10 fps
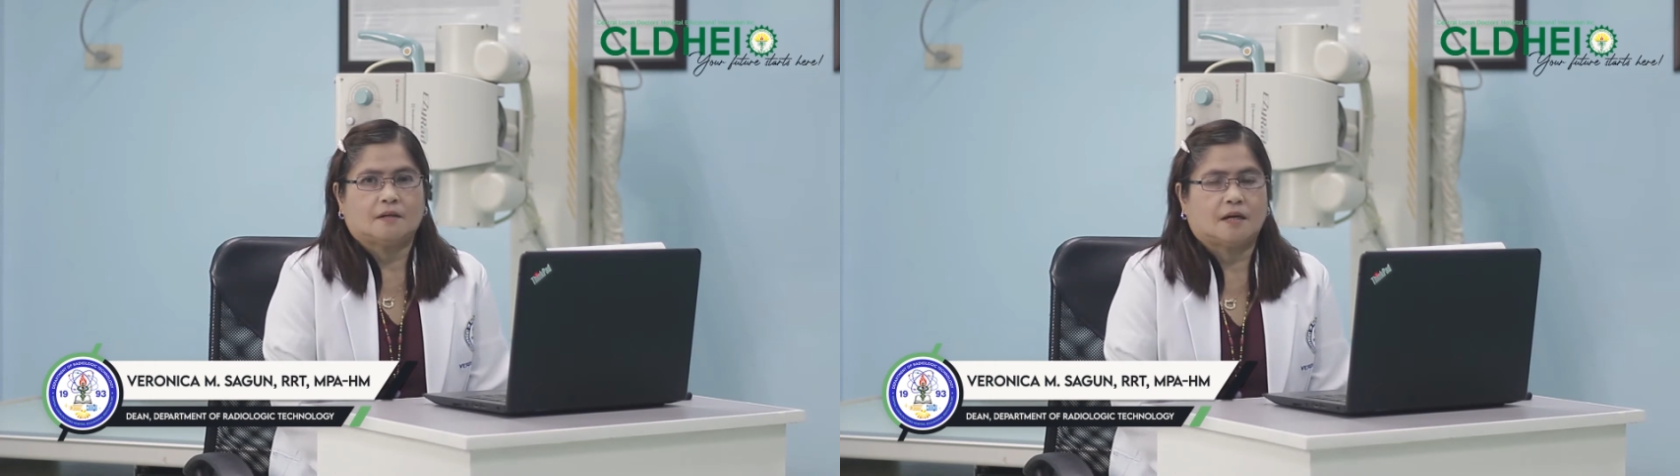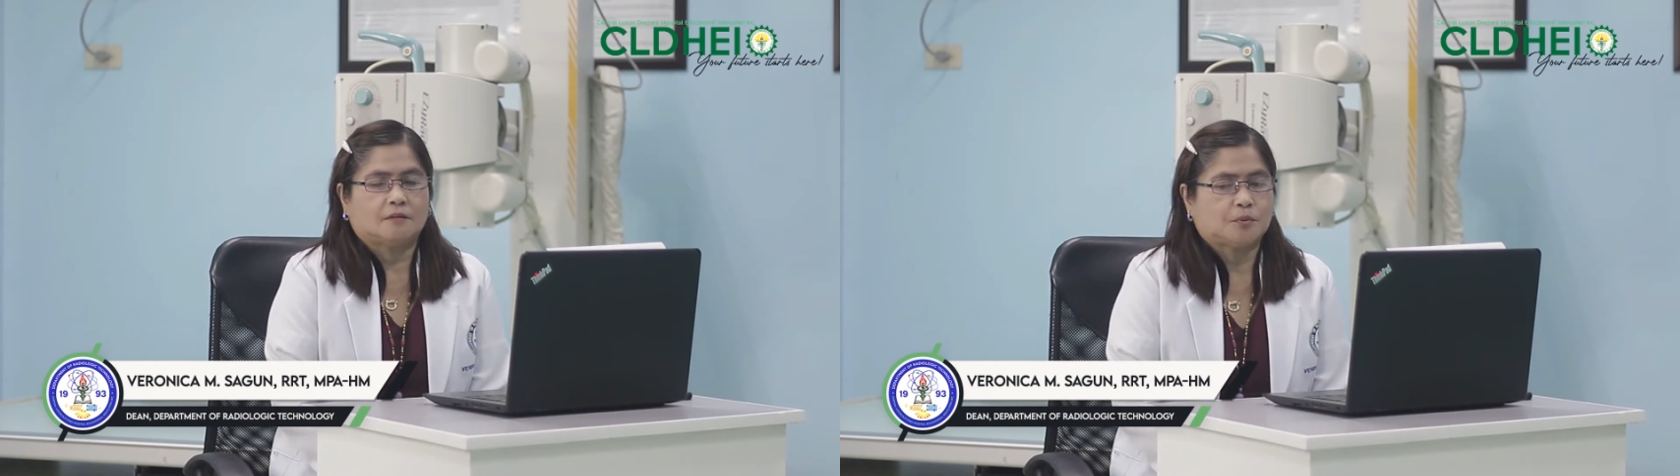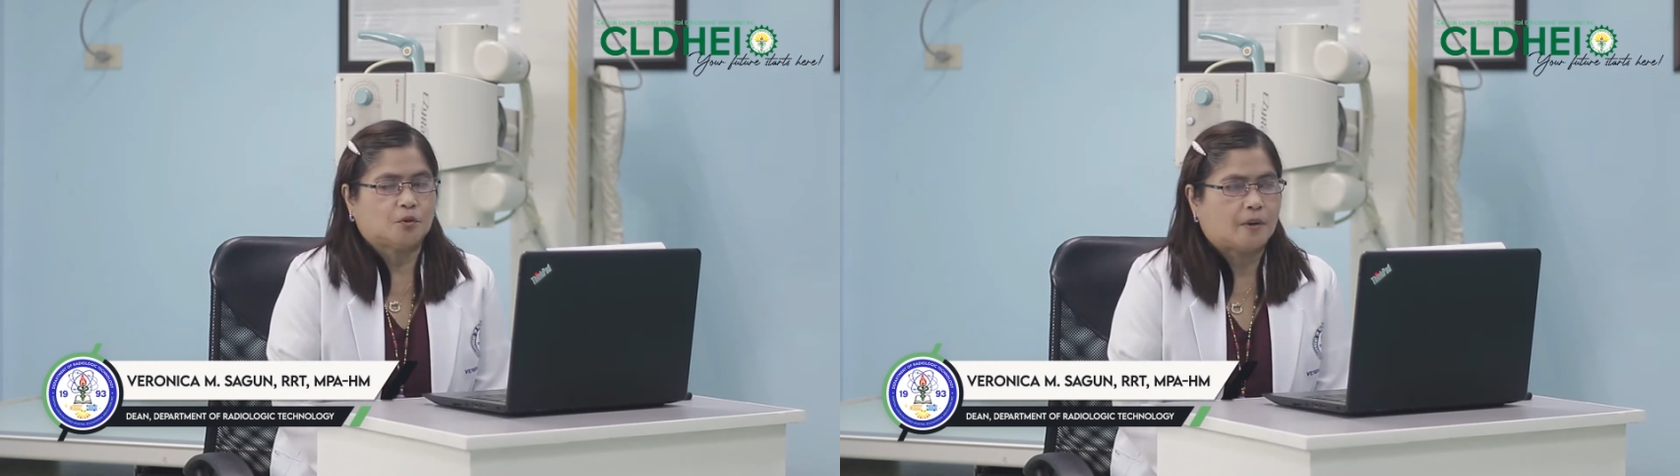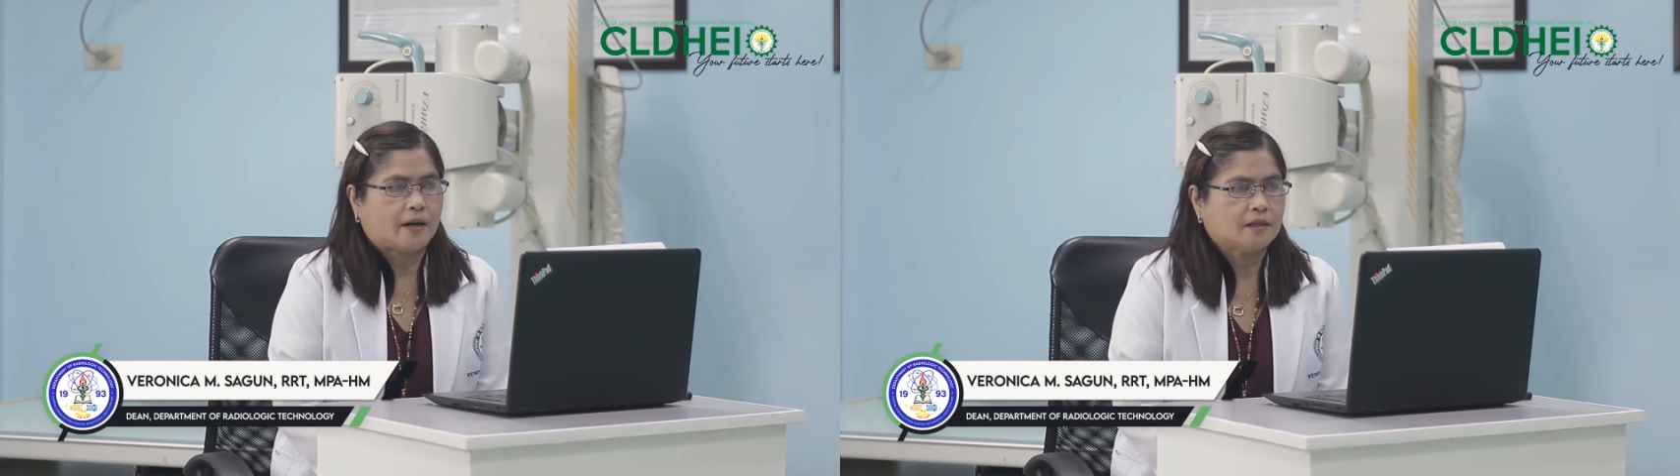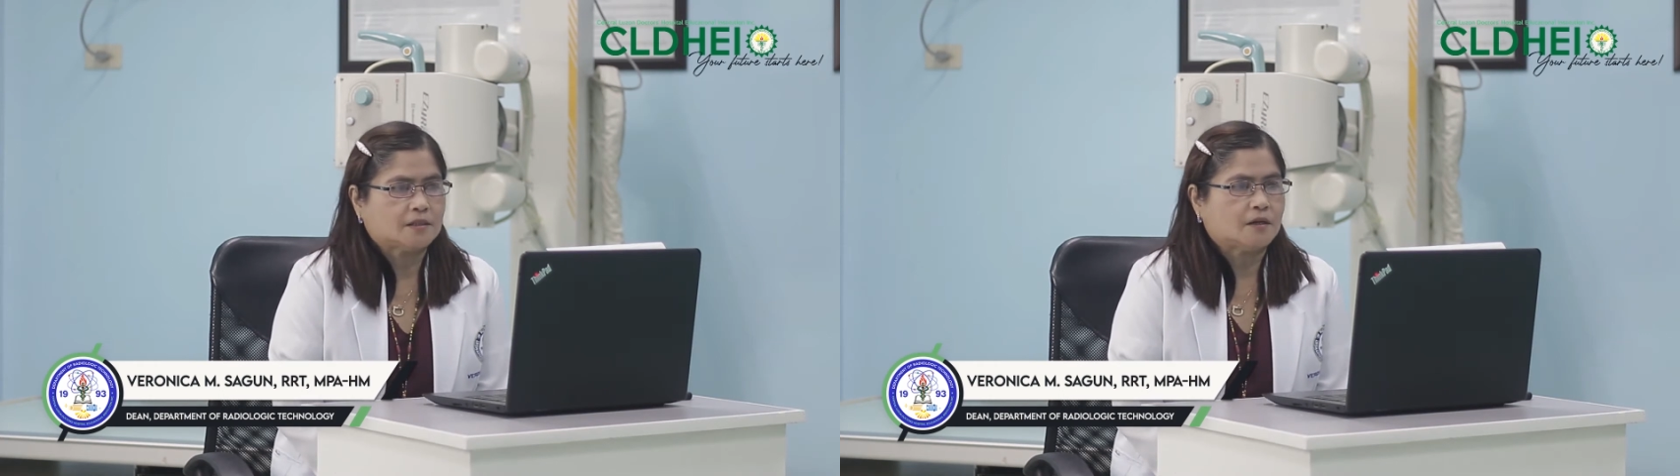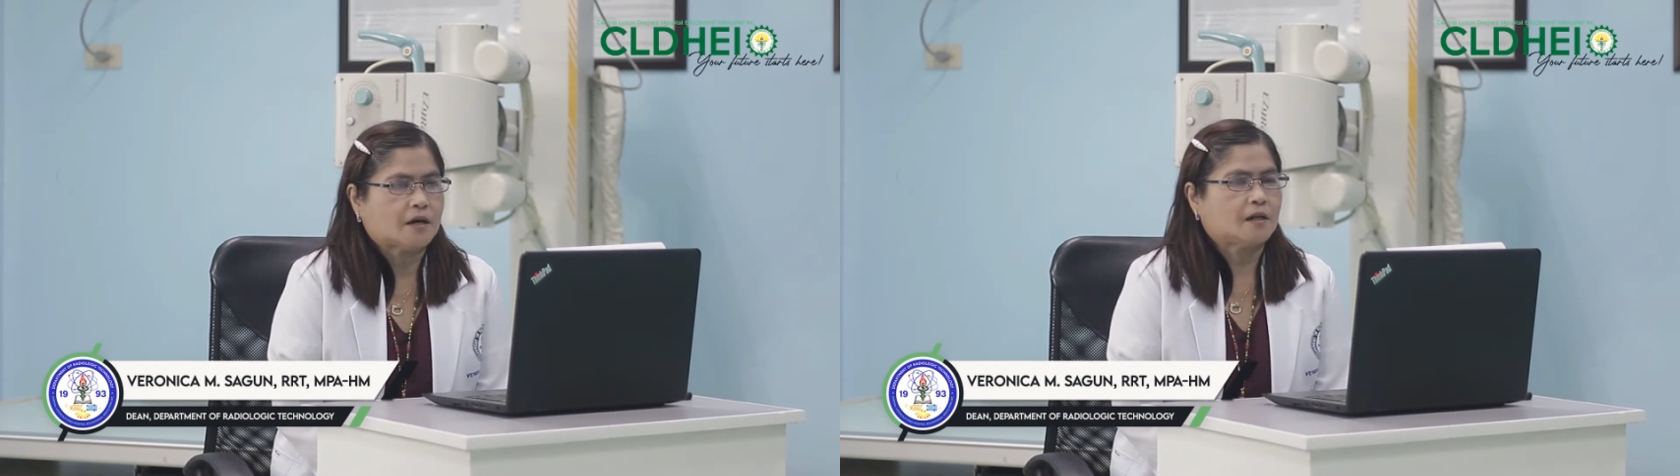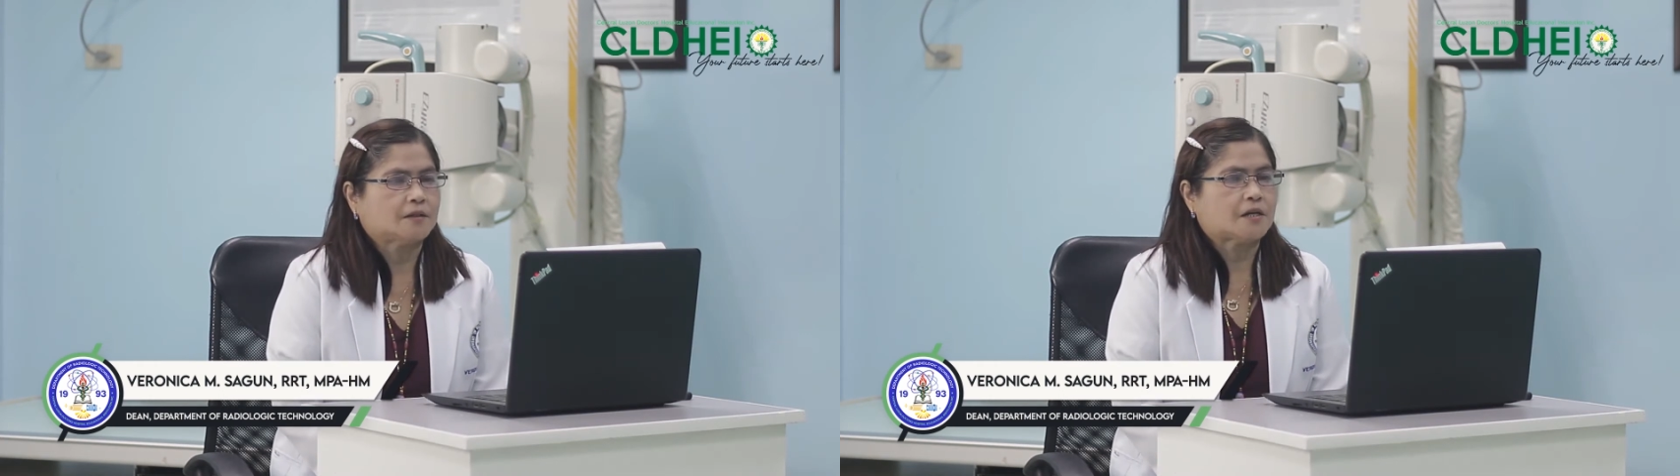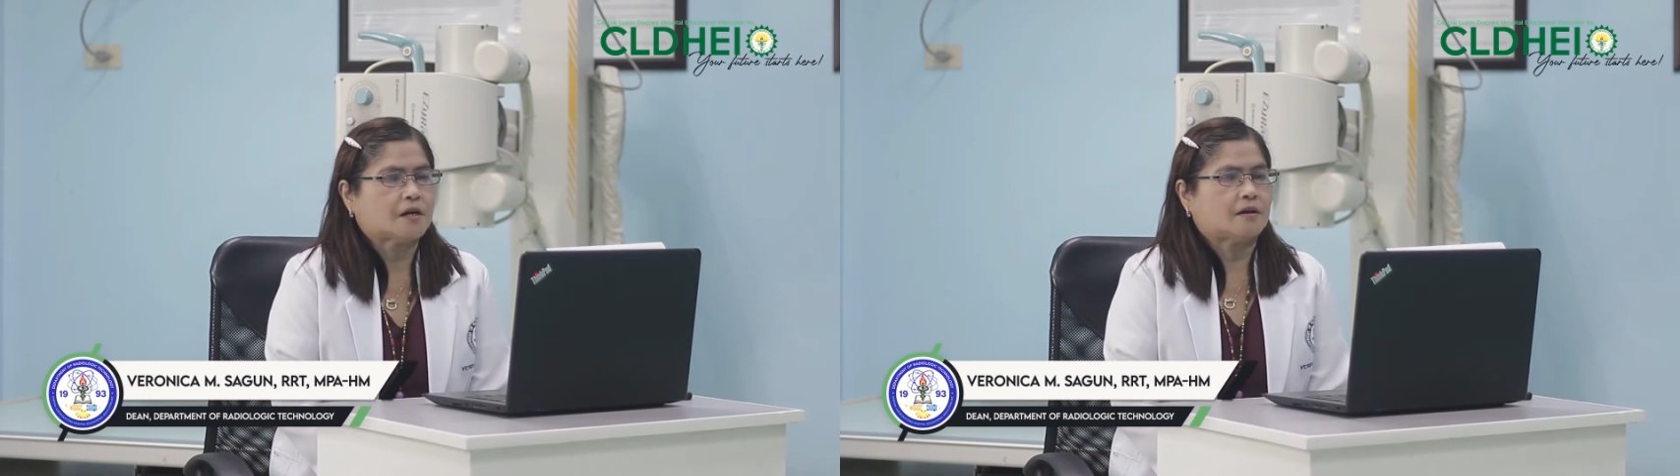that provides the
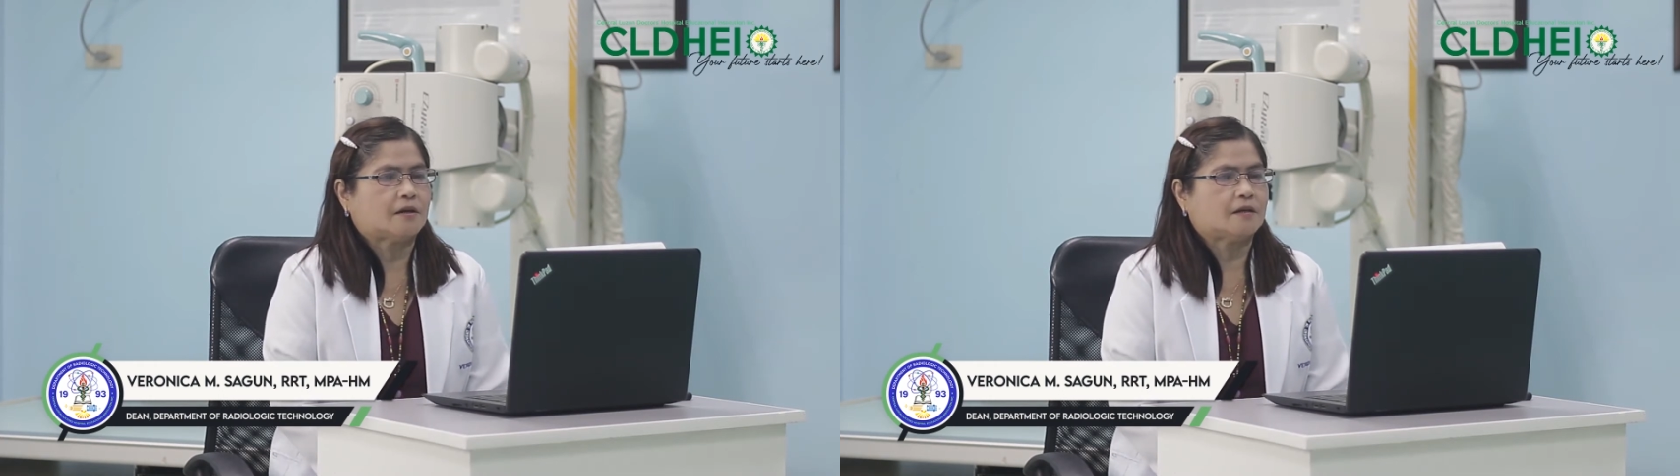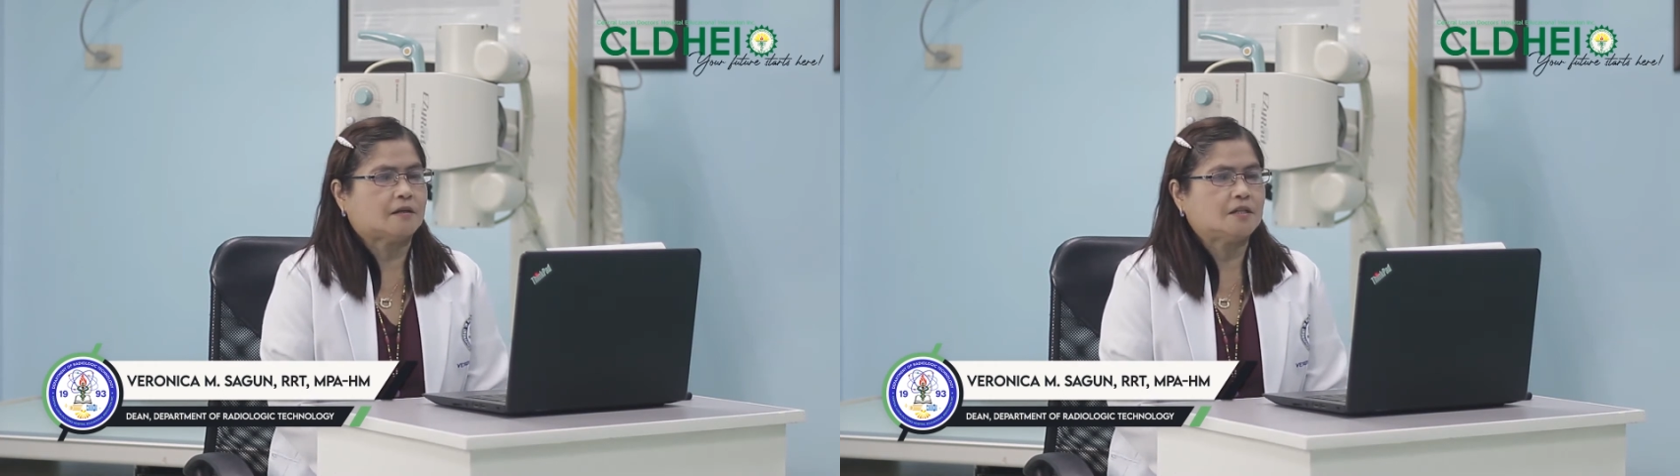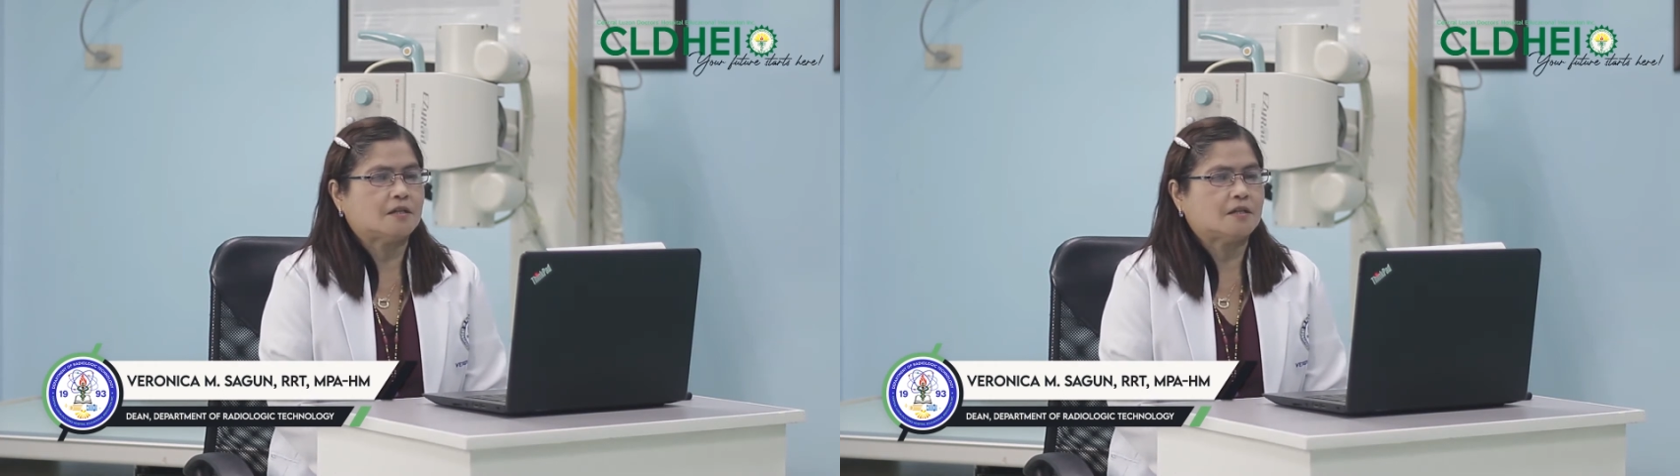healthcare